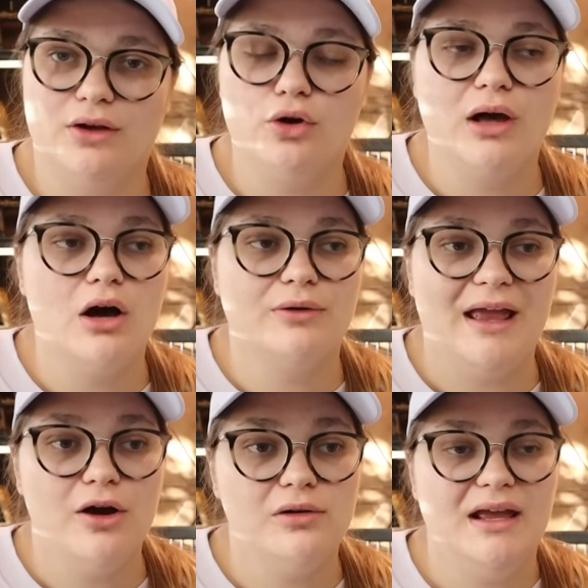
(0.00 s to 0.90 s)
Hoka One
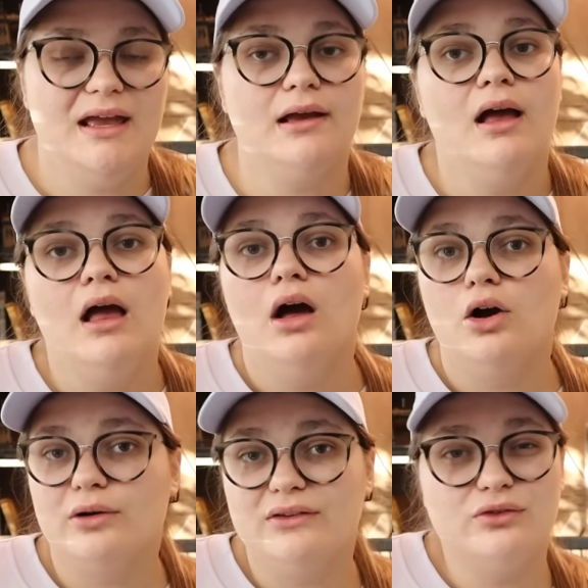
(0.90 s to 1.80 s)
One.
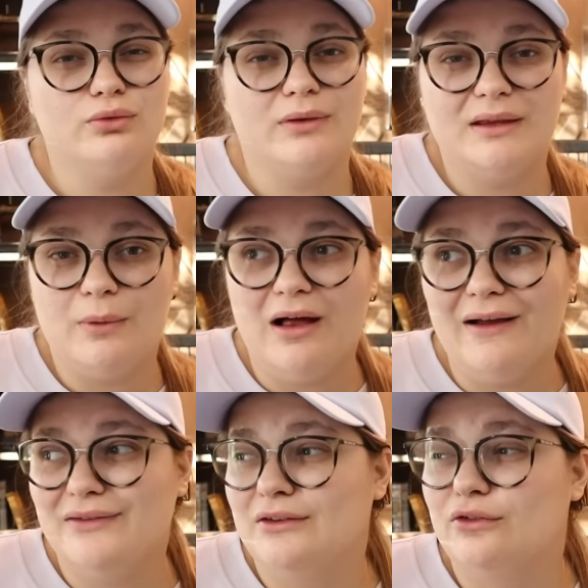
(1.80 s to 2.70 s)
Hokas do really well.
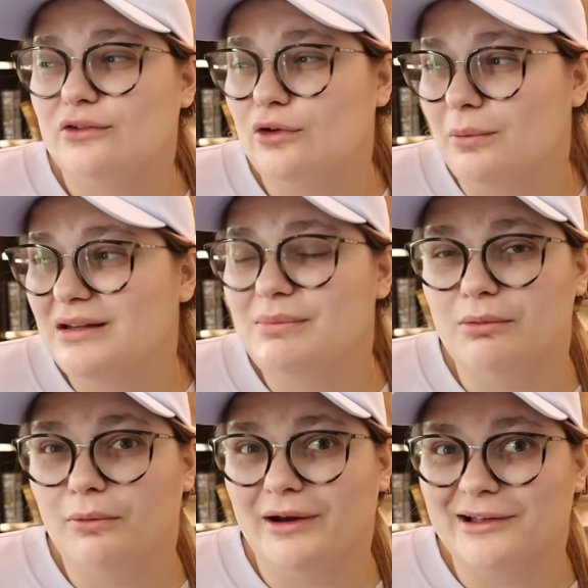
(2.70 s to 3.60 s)
I've seen so many
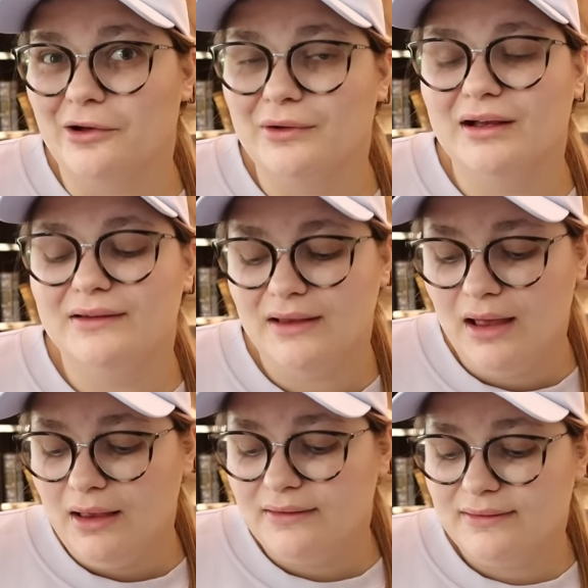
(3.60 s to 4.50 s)
people wearing Hokas.
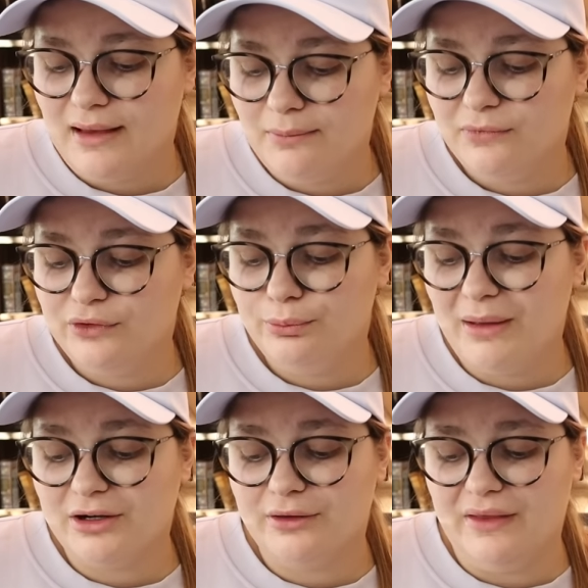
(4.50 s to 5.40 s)
Some do
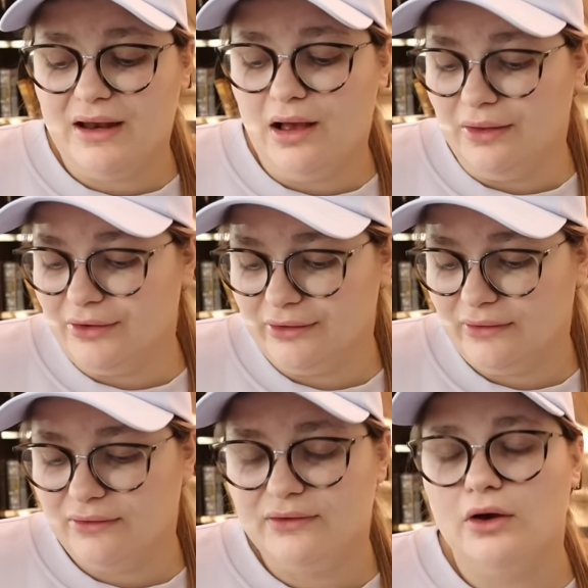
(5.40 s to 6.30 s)
better than
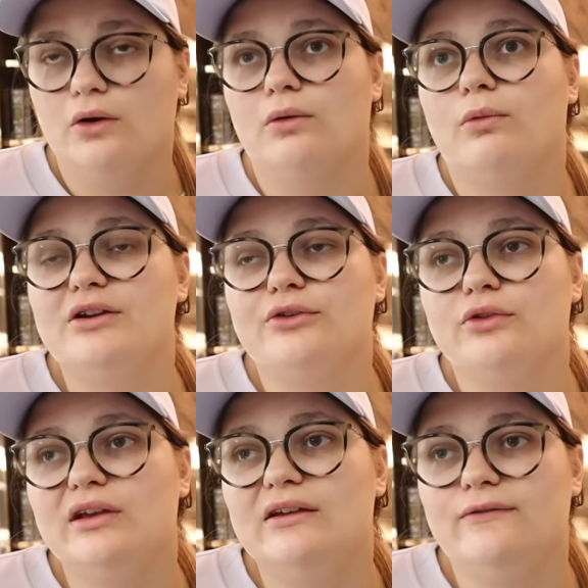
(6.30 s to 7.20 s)
others. So what you're
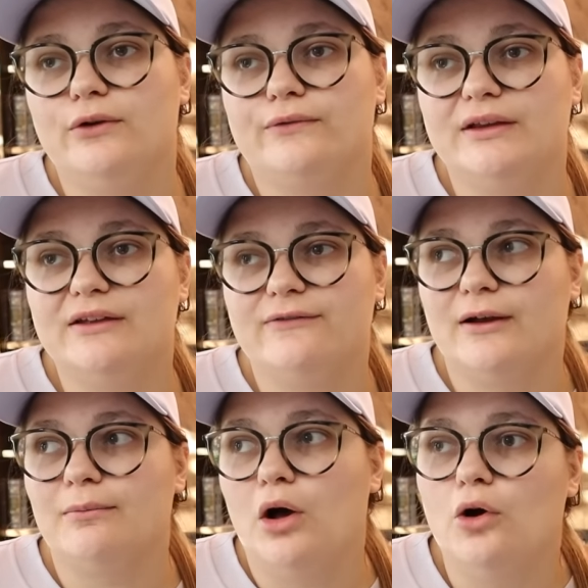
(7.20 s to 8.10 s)
looking for really
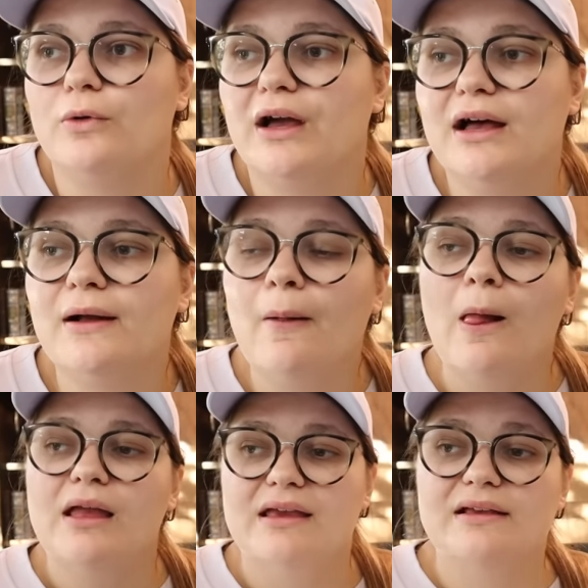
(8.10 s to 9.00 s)
from Hoka
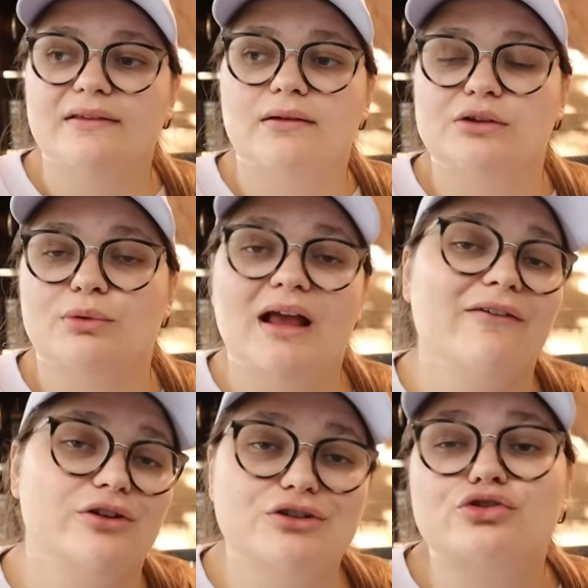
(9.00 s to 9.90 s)
is you want to
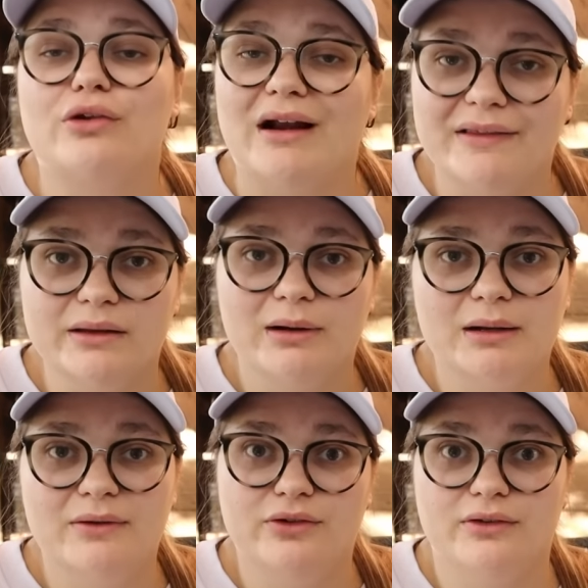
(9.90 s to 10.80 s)
have good tread on the
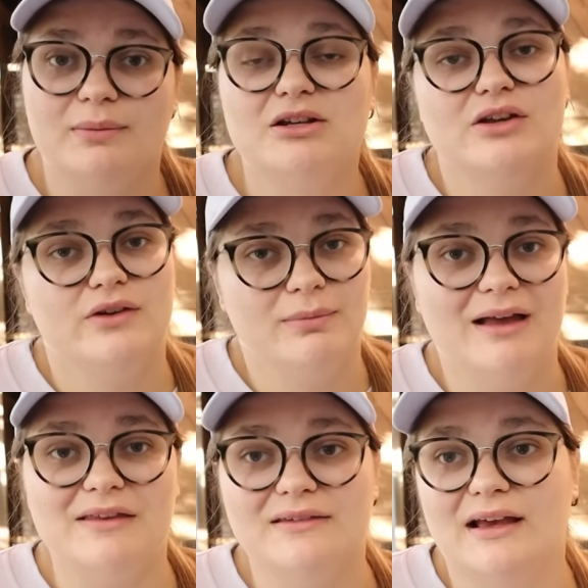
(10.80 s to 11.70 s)
bottom if you're especially if you're
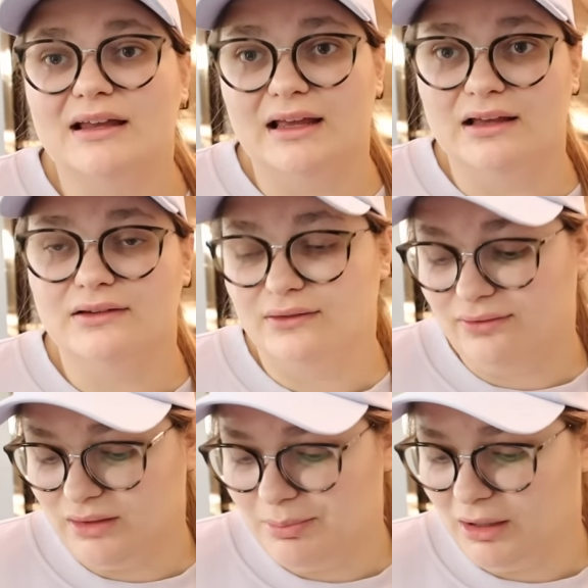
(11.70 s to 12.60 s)
buying these secondhand to
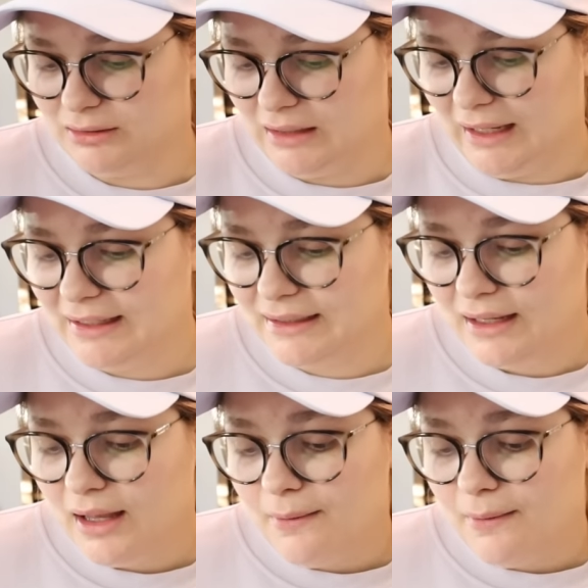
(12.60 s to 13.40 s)
flip online